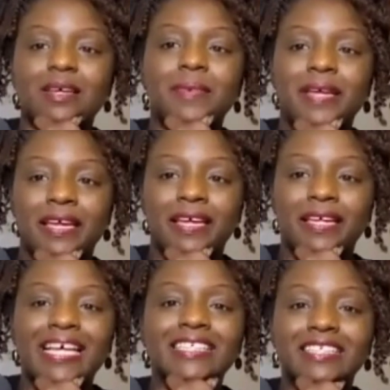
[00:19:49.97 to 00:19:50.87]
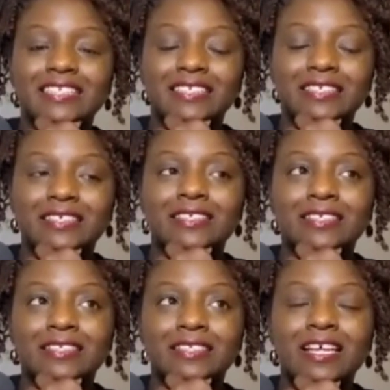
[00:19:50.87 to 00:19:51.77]
Man, that's
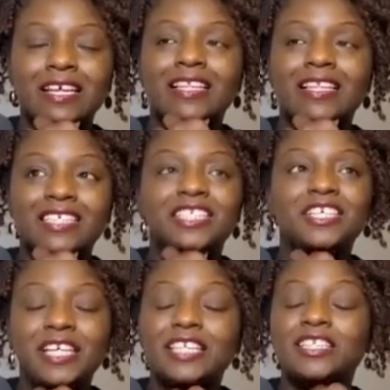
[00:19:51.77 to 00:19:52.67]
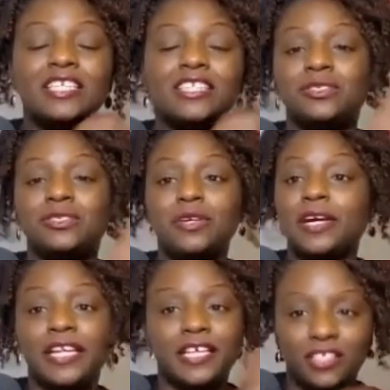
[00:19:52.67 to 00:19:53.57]
good. That's good. That's a
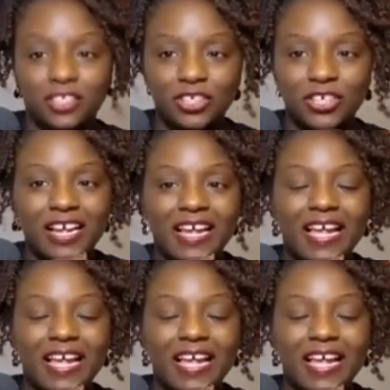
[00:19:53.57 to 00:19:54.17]
great answer.